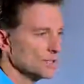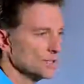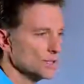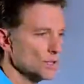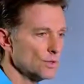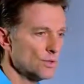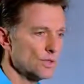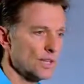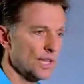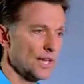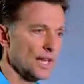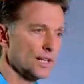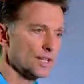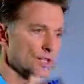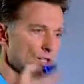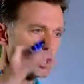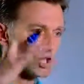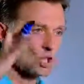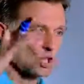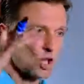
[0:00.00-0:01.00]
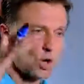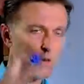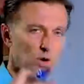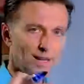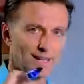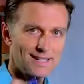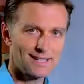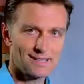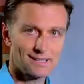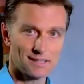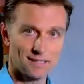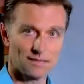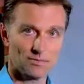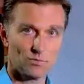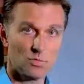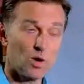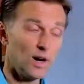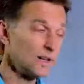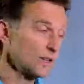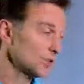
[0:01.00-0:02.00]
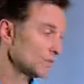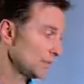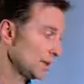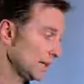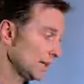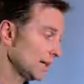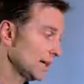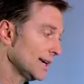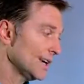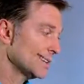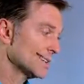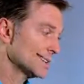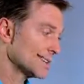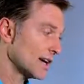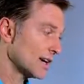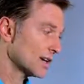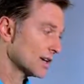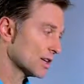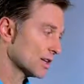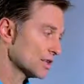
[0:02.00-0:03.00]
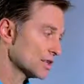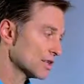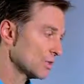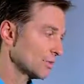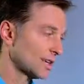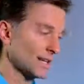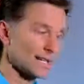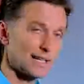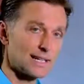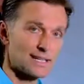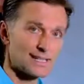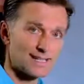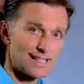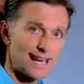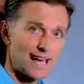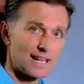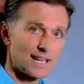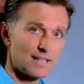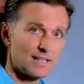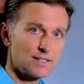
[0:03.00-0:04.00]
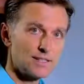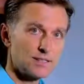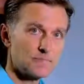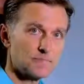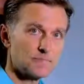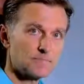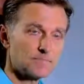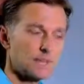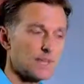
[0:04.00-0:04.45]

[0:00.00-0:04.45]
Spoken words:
Do things to lower insulin. One would be start consuming a lot of salads.